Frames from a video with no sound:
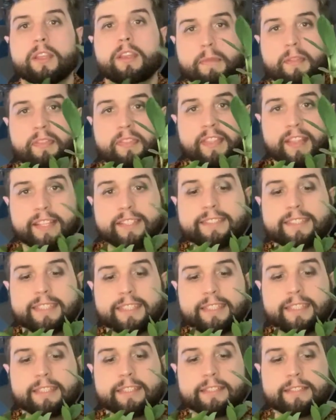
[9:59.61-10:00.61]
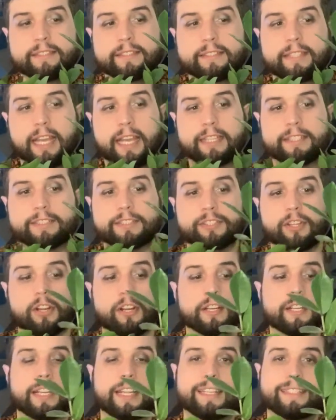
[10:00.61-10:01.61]
But this is as
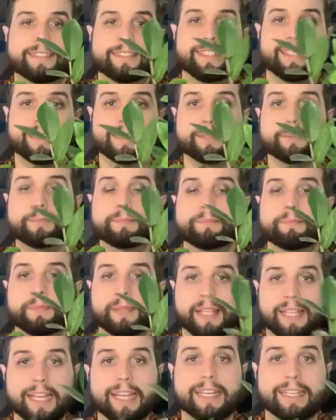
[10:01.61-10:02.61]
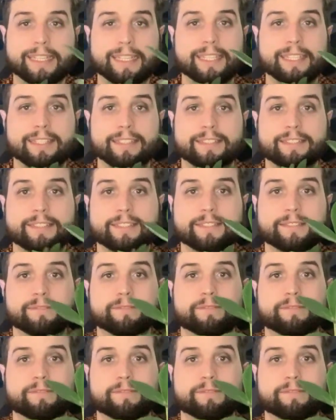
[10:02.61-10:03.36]
dark as this plant gets